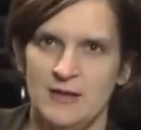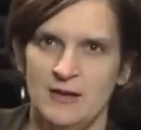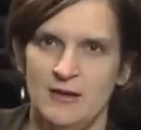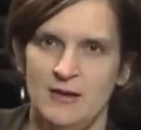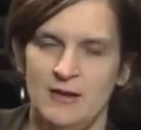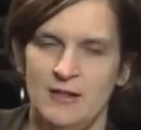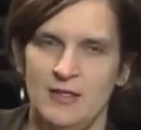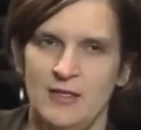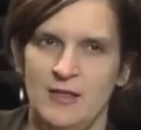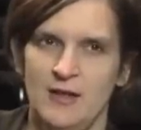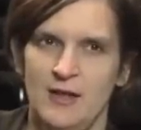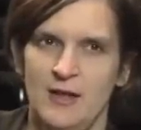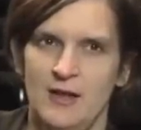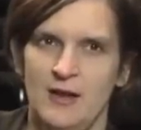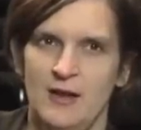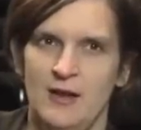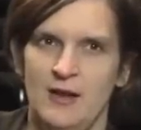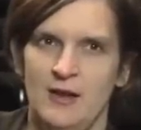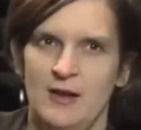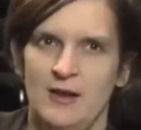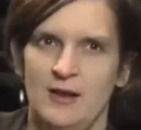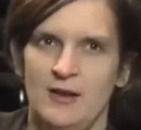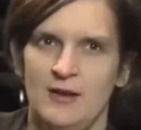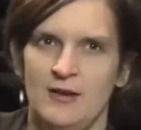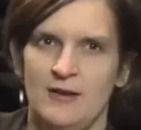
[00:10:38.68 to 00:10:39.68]
And
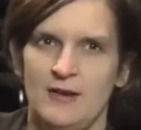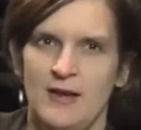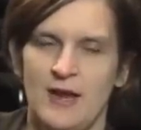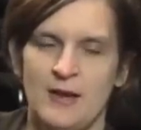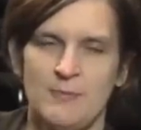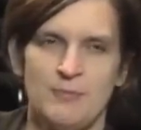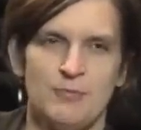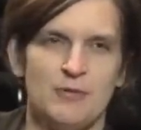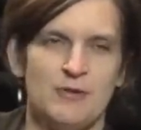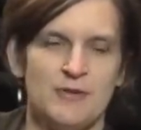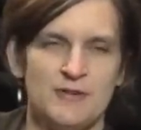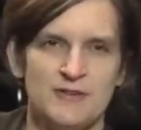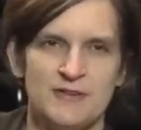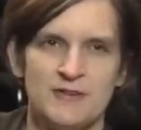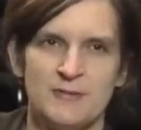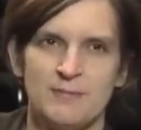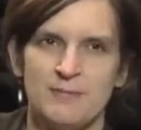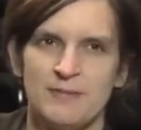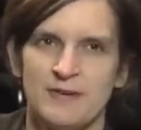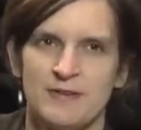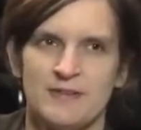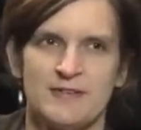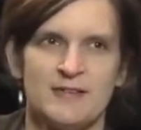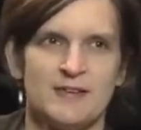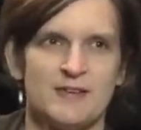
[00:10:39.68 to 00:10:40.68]
then that policy
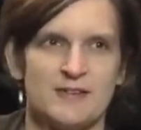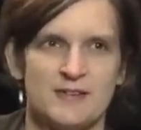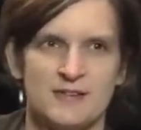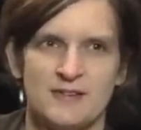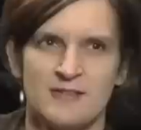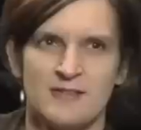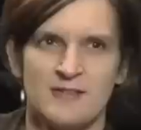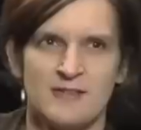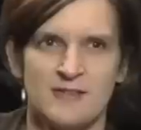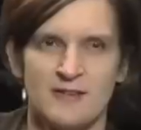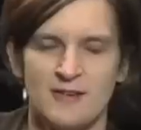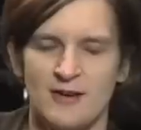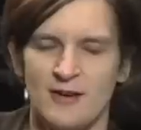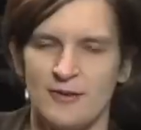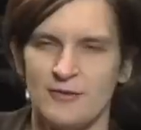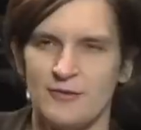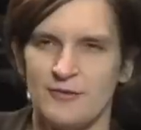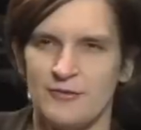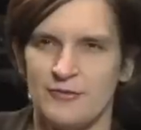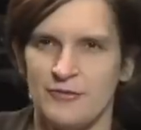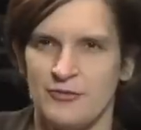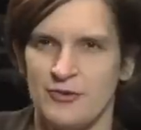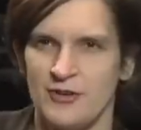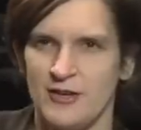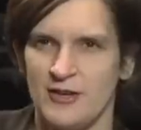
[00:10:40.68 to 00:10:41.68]
persists out
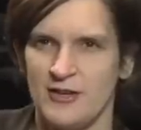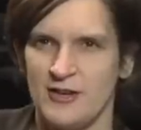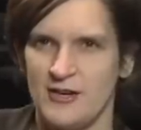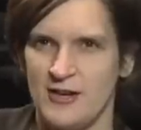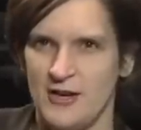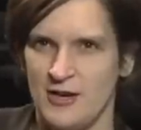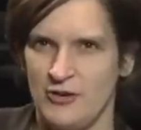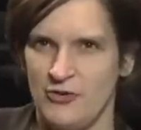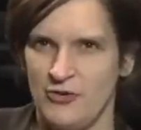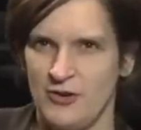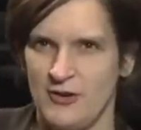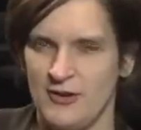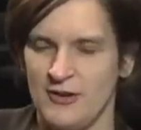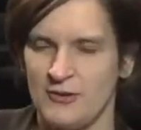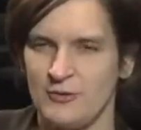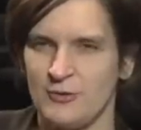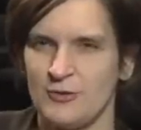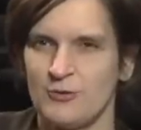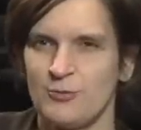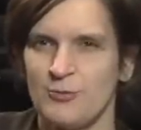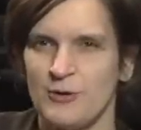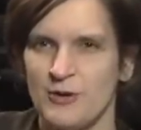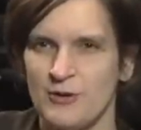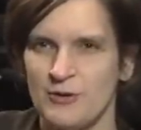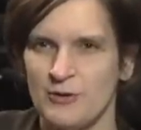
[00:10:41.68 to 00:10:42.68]
of sheer inertia. That's
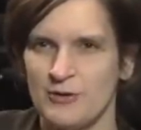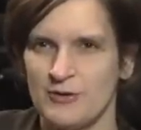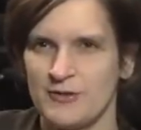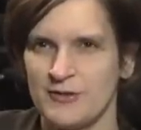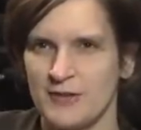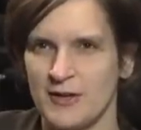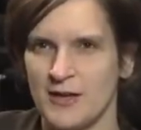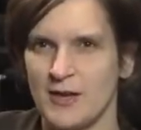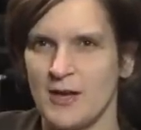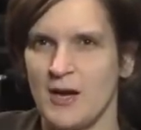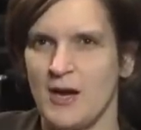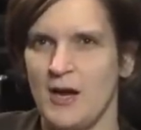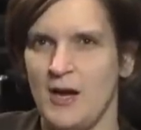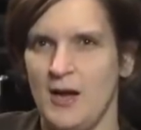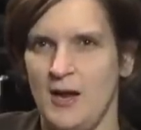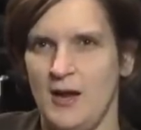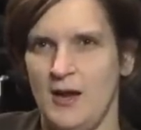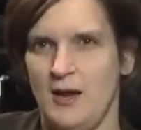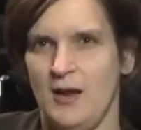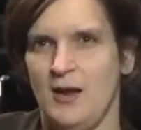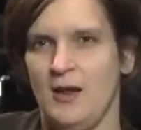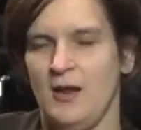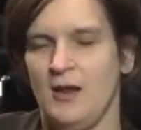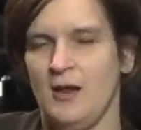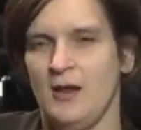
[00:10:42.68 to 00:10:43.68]
what we call
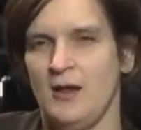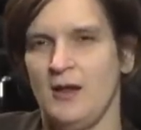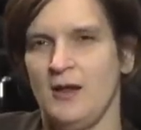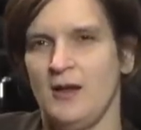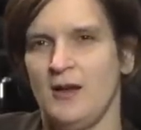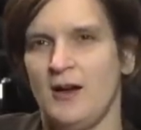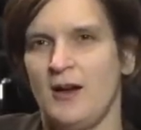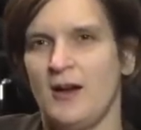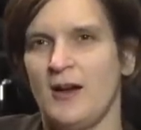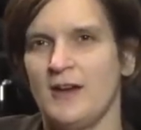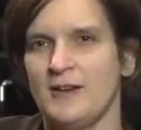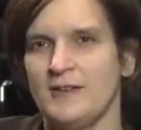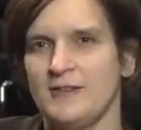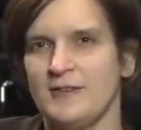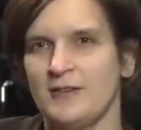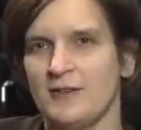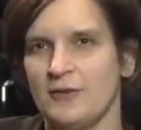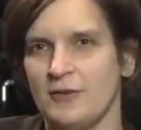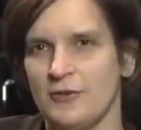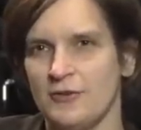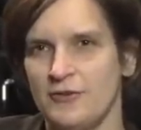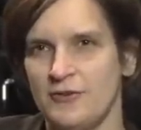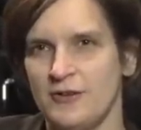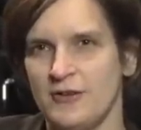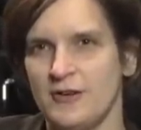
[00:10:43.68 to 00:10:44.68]
3I
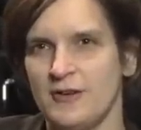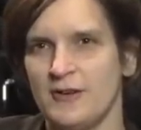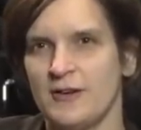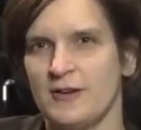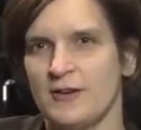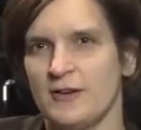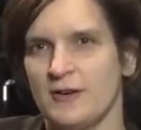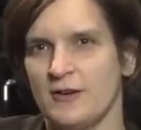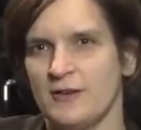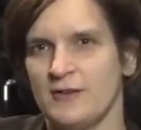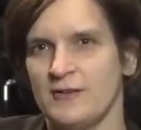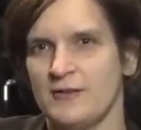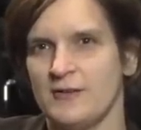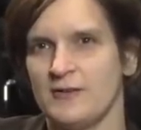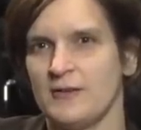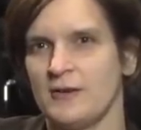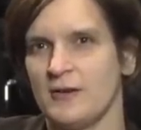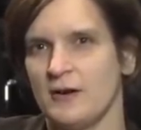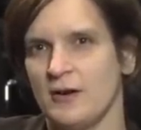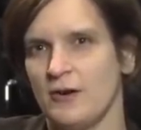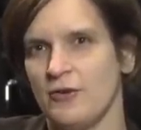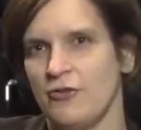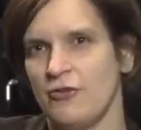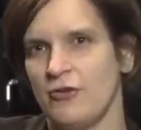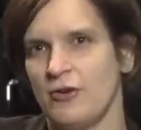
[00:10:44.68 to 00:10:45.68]
ideology, ignorance,
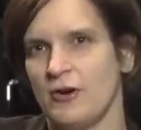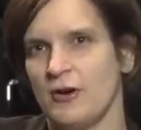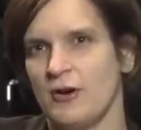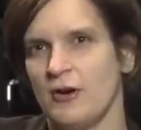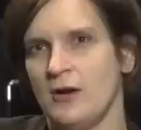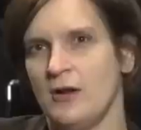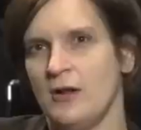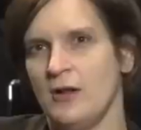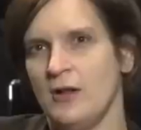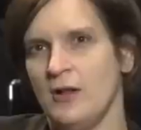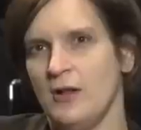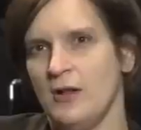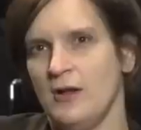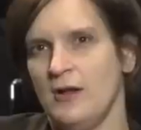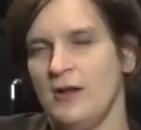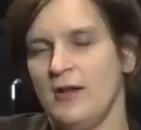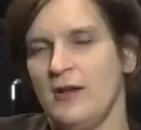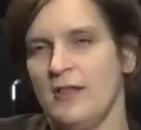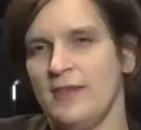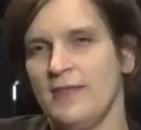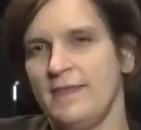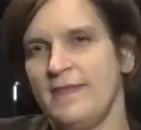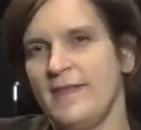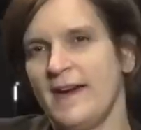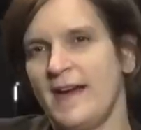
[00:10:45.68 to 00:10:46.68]
inertia.
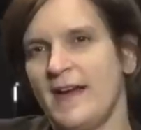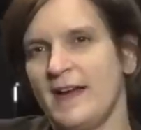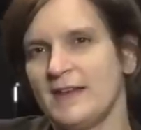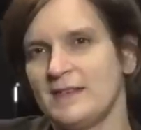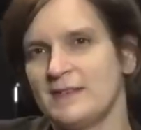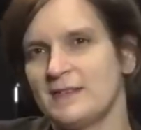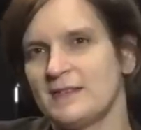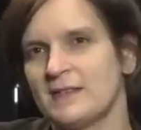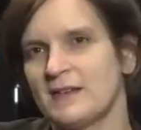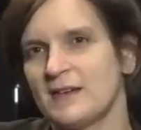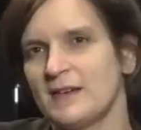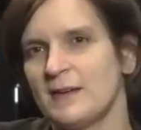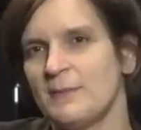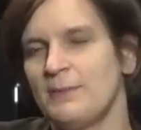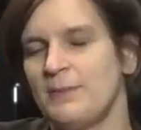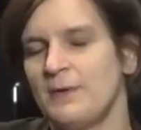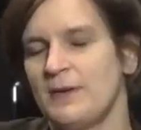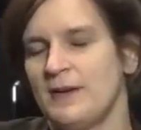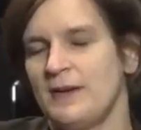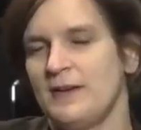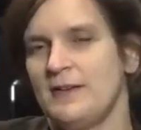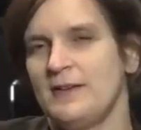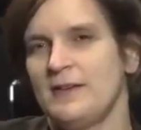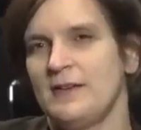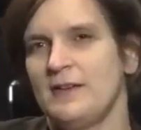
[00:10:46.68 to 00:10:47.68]
And that
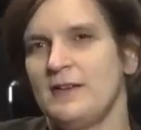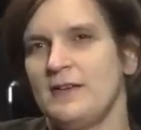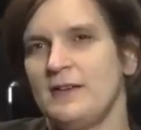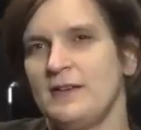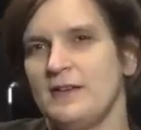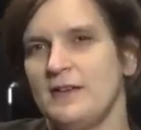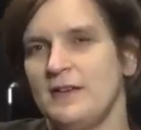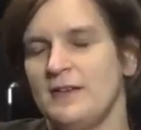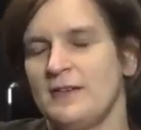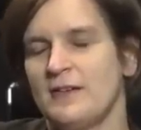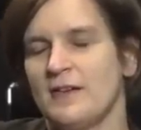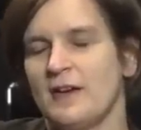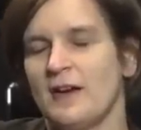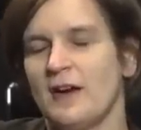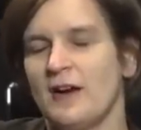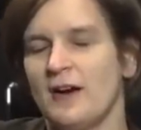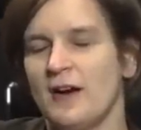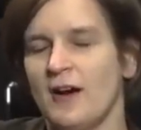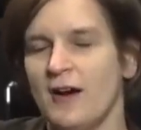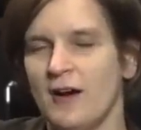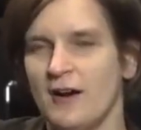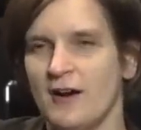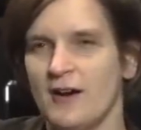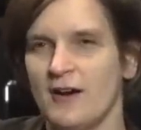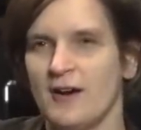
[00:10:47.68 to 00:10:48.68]
triplet is
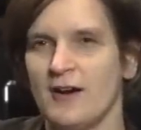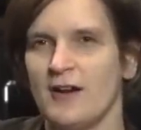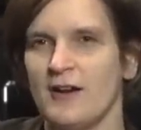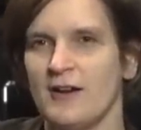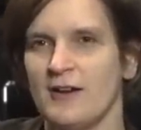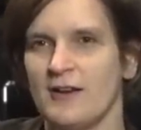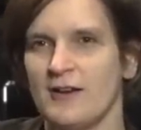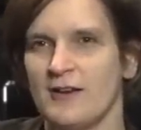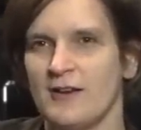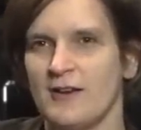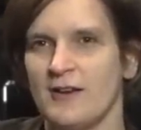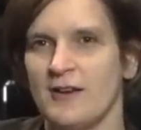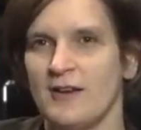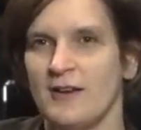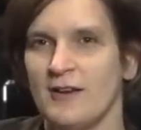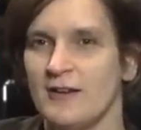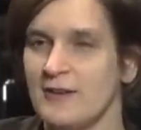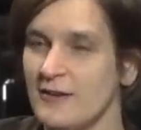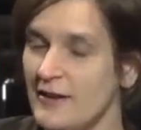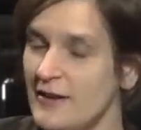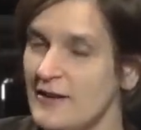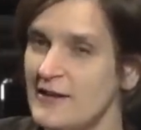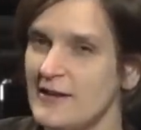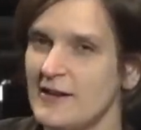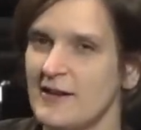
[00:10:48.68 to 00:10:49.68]
really
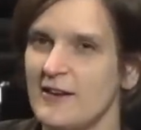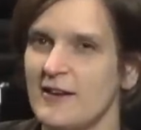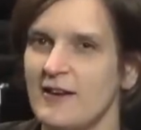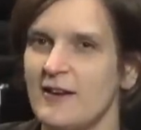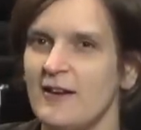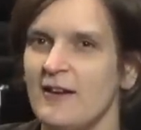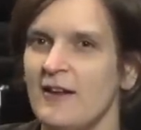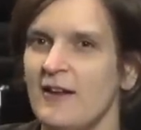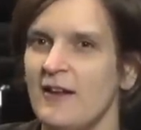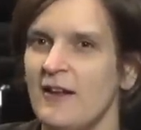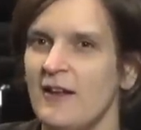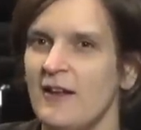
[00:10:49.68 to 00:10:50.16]
deadly.